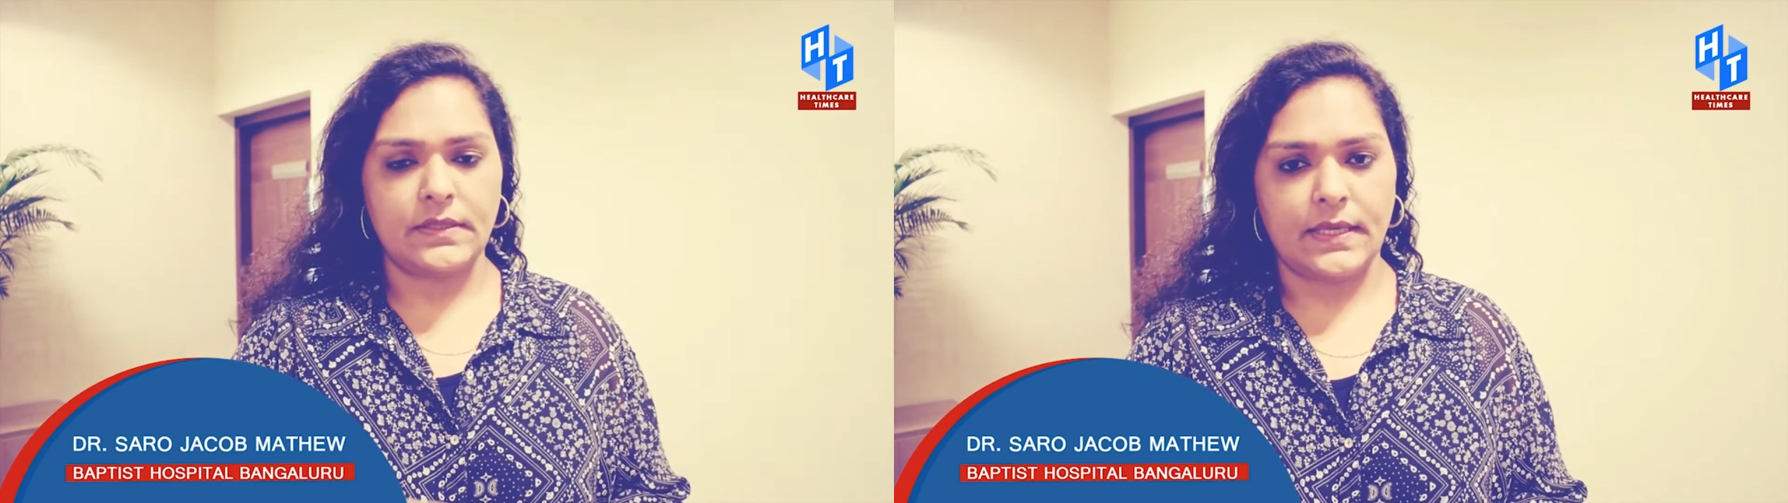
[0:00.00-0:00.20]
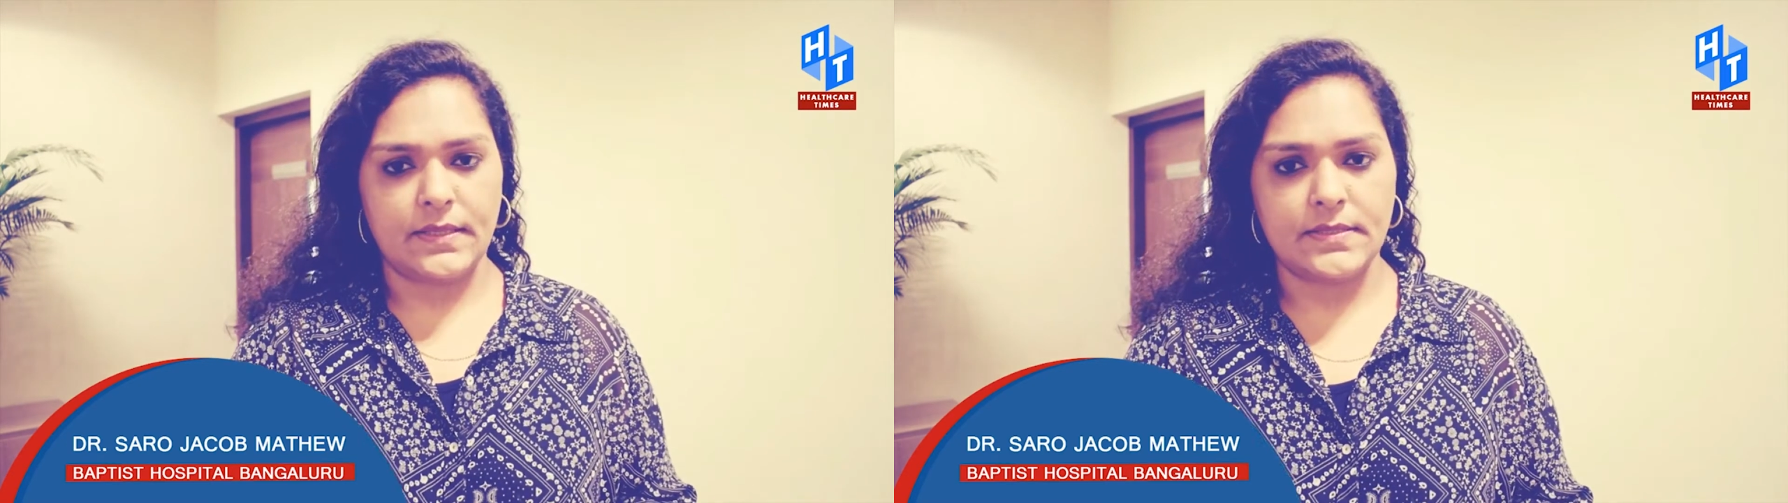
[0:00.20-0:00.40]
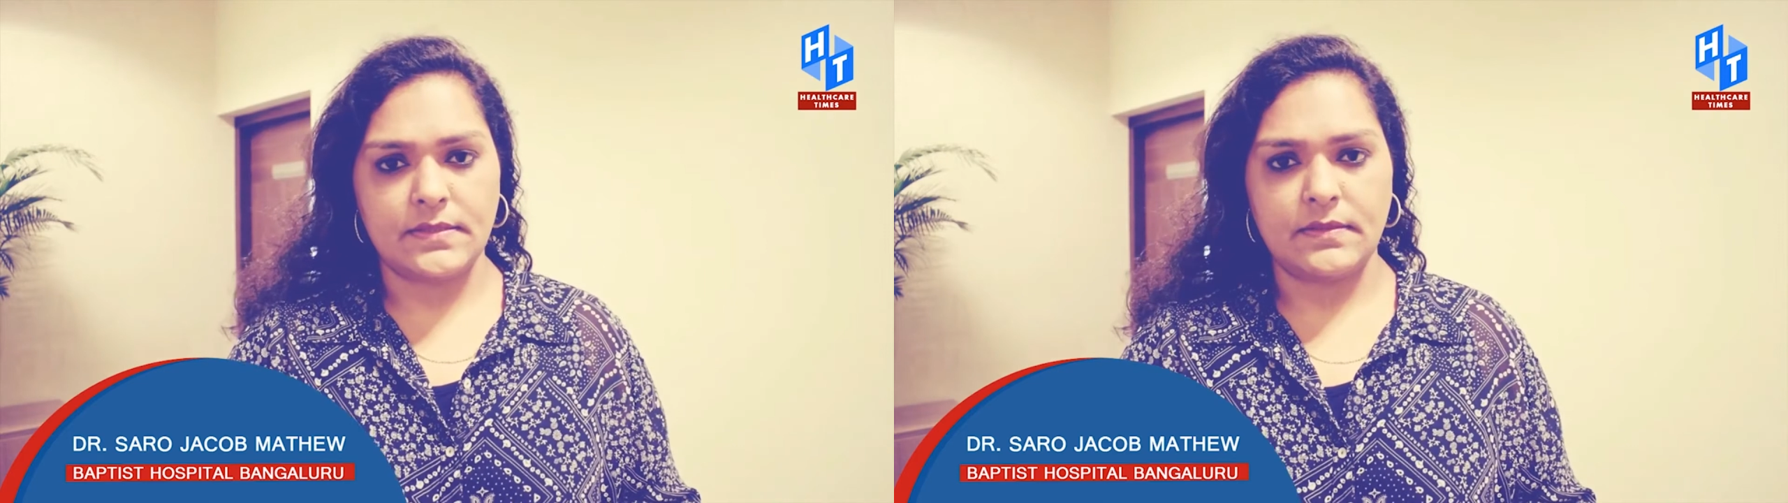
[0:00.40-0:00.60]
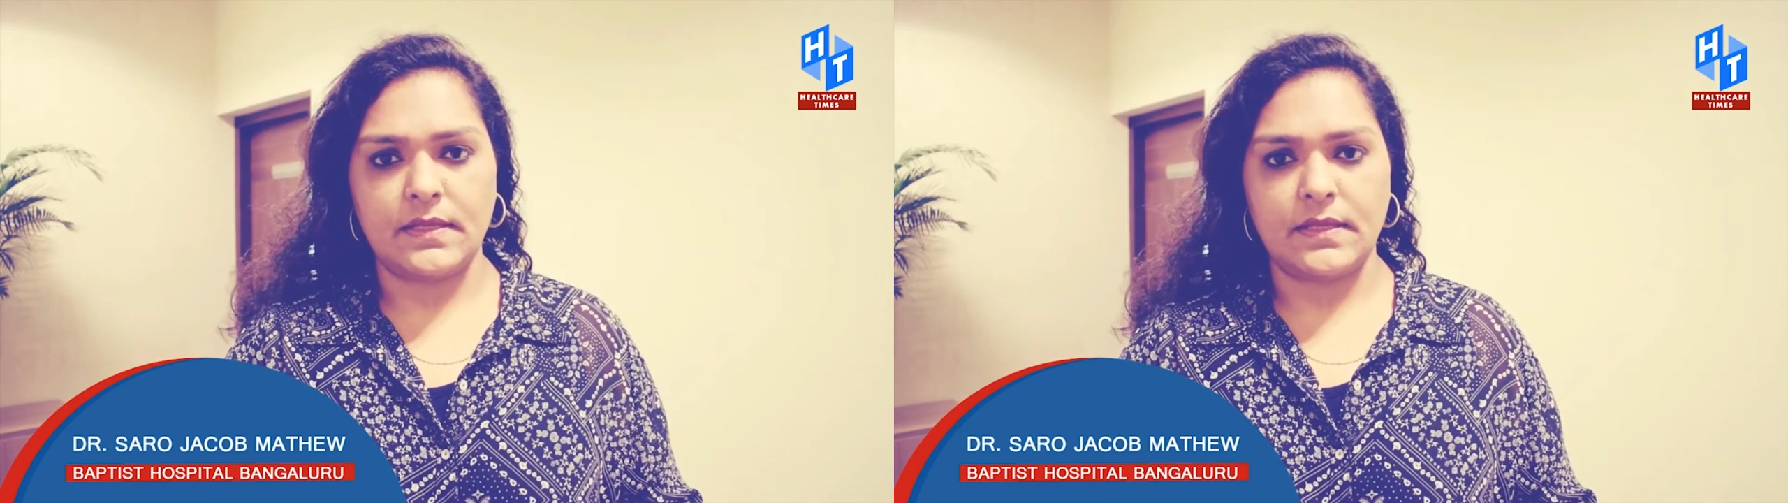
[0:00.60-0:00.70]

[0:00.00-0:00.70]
cancer,